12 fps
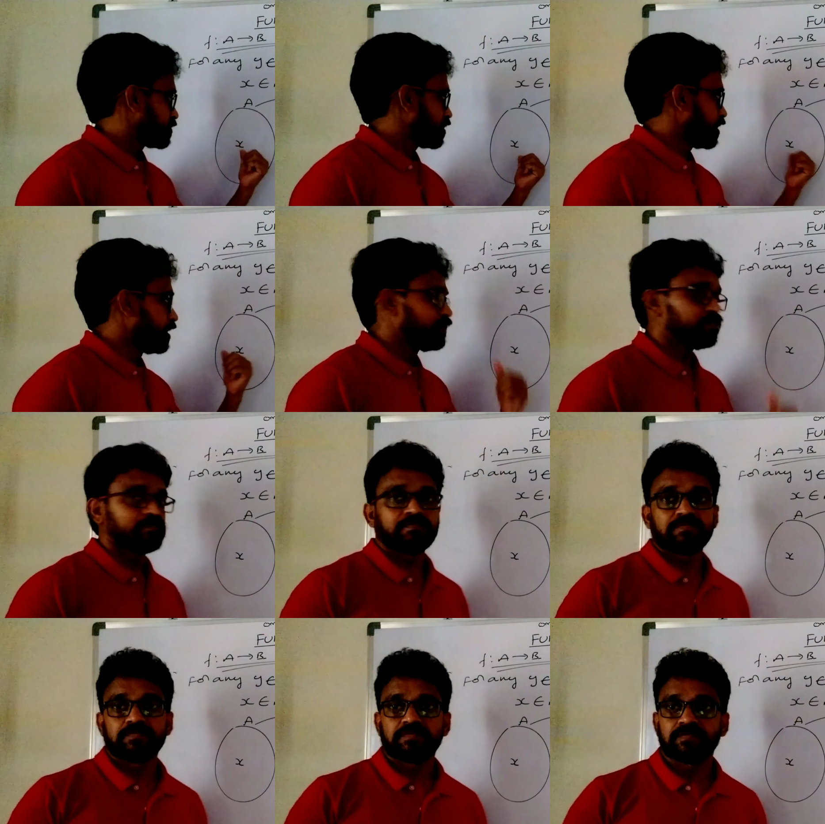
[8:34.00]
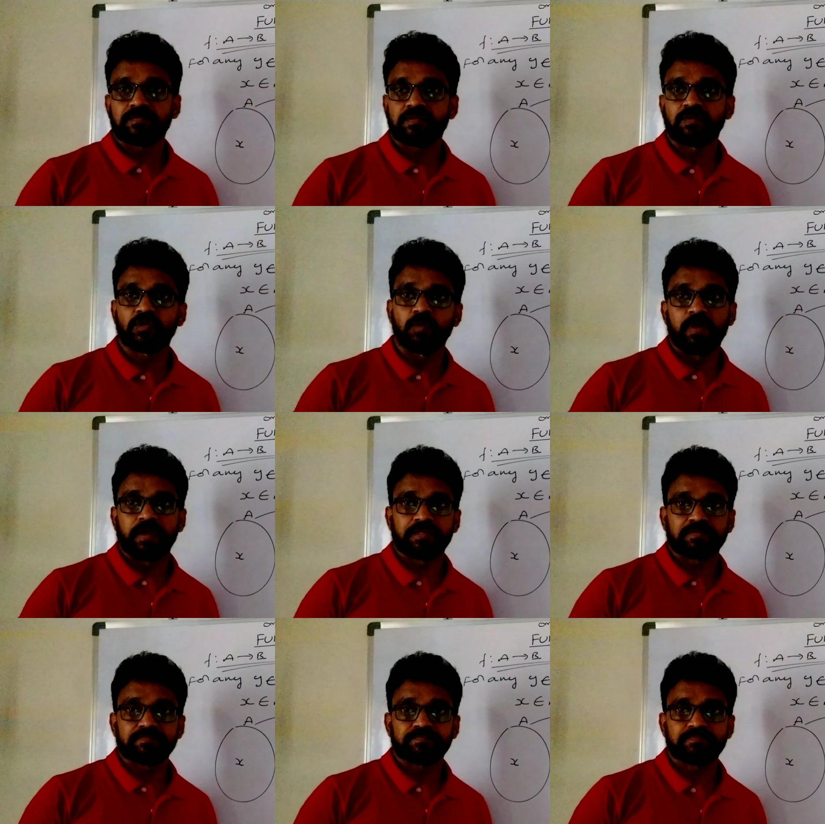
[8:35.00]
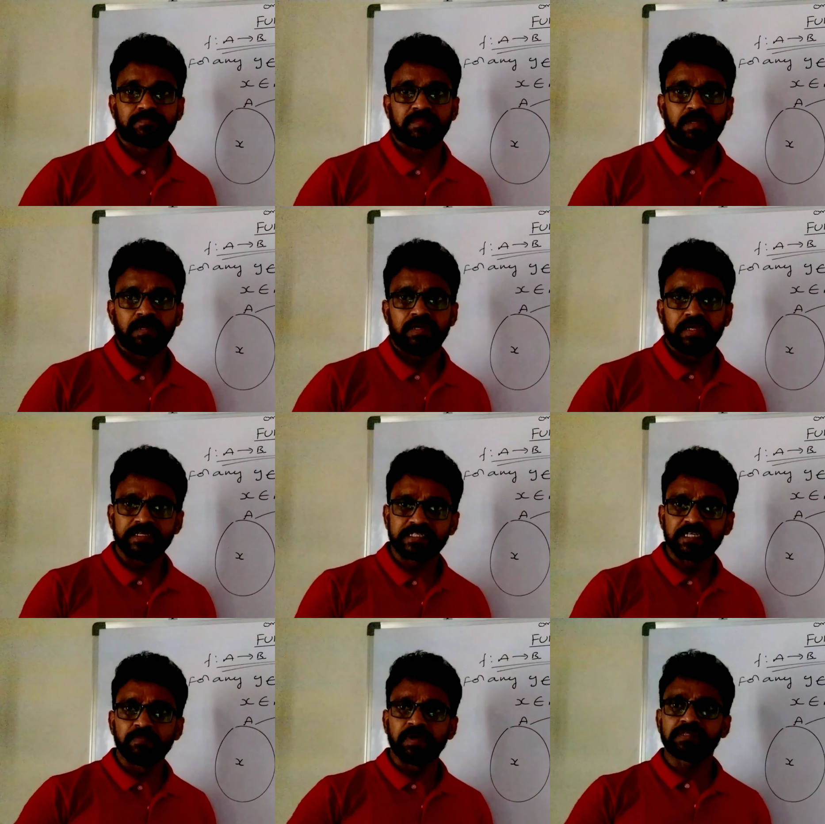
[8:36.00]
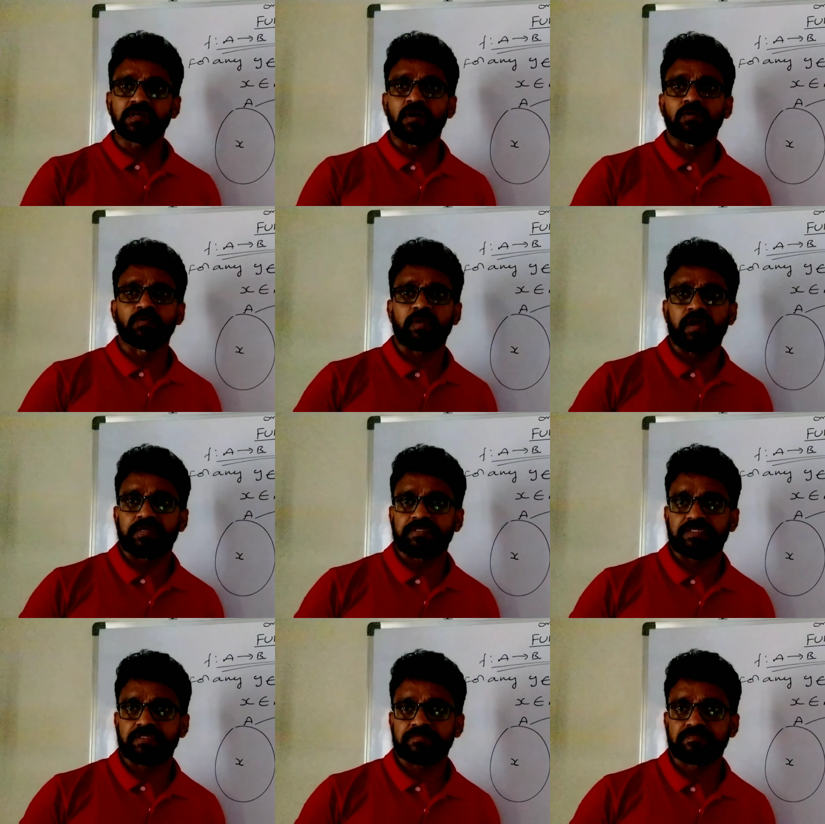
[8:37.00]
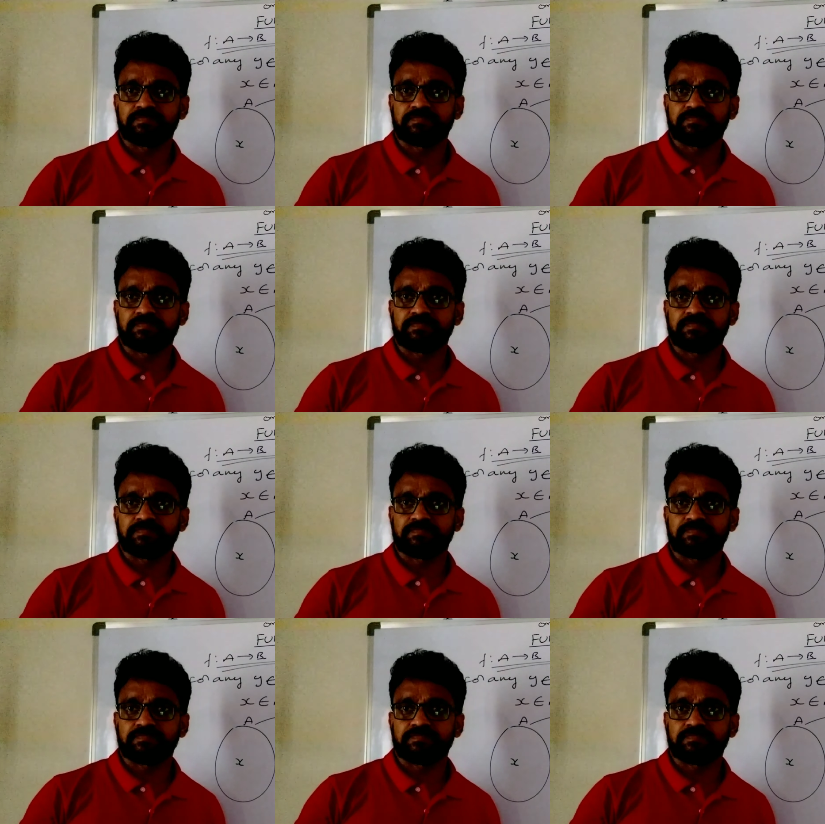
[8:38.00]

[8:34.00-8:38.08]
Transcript: in domain. Its image how to write?